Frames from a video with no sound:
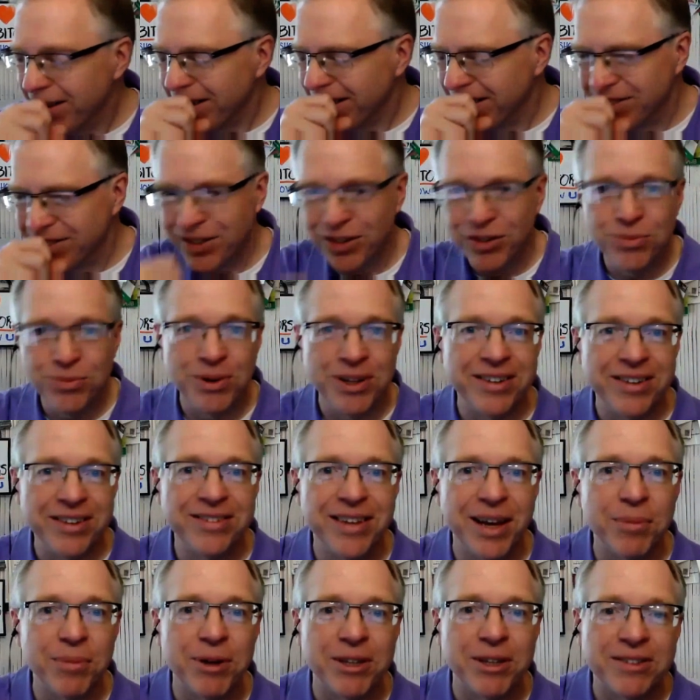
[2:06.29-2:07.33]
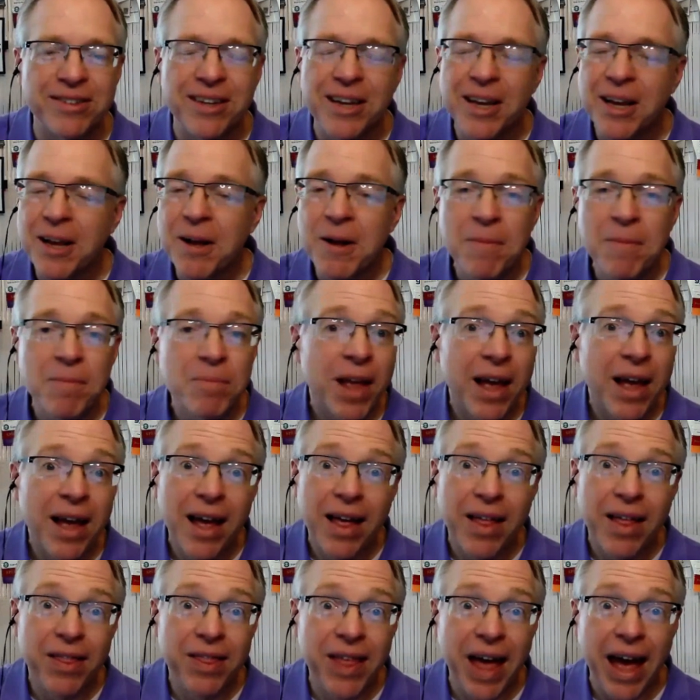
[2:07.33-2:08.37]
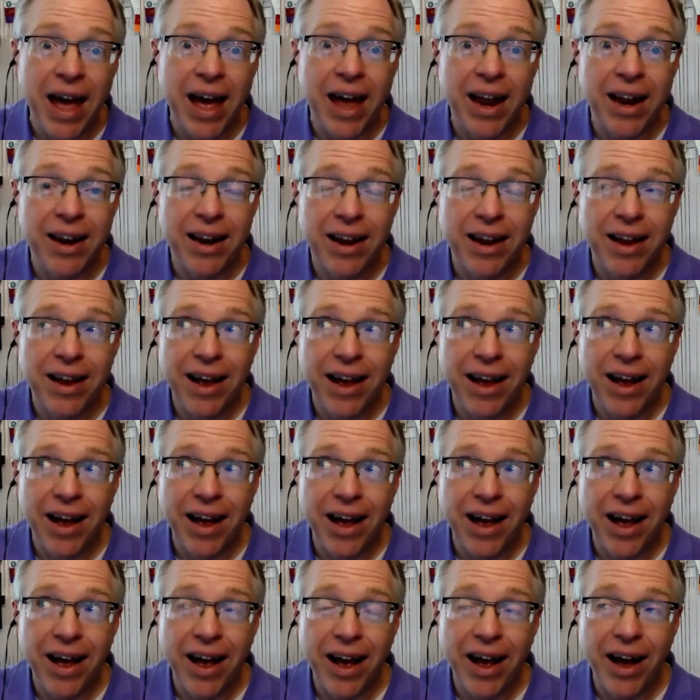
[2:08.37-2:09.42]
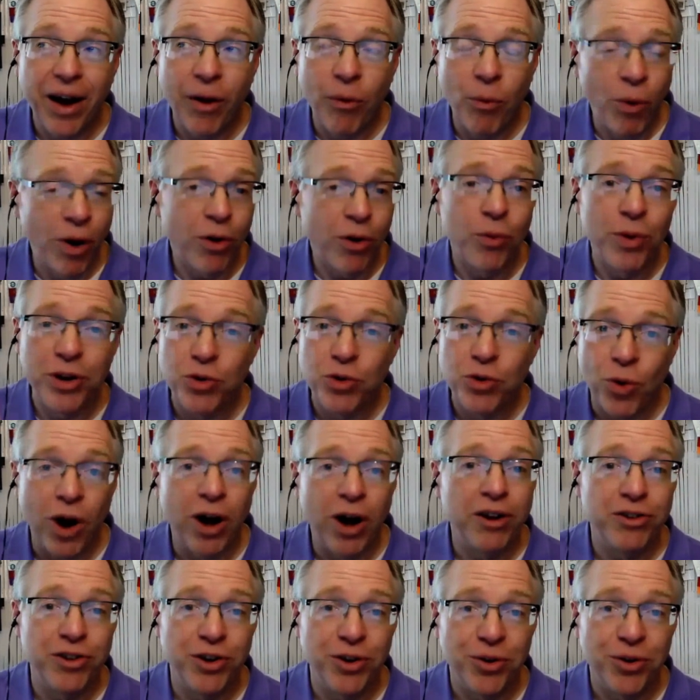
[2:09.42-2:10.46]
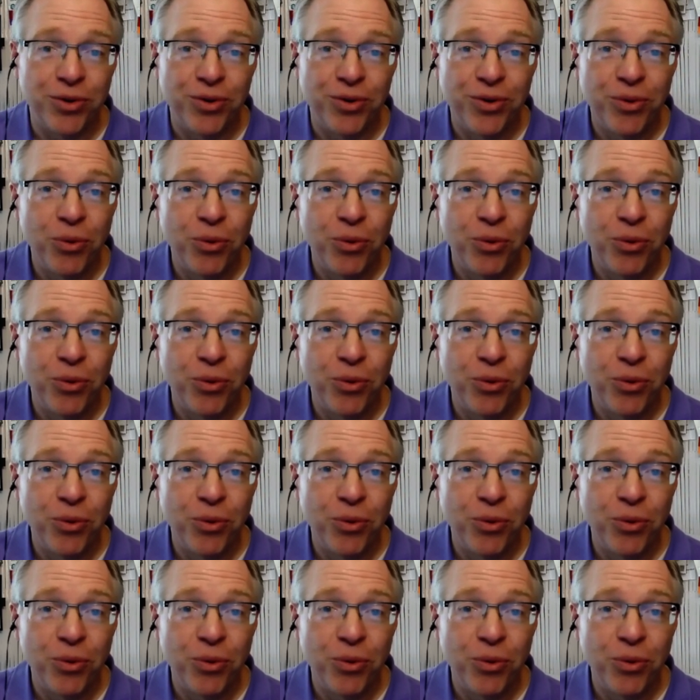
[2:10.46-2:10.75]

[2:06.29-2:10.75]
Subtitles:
excuse me, exhibits, then what are we drawn to?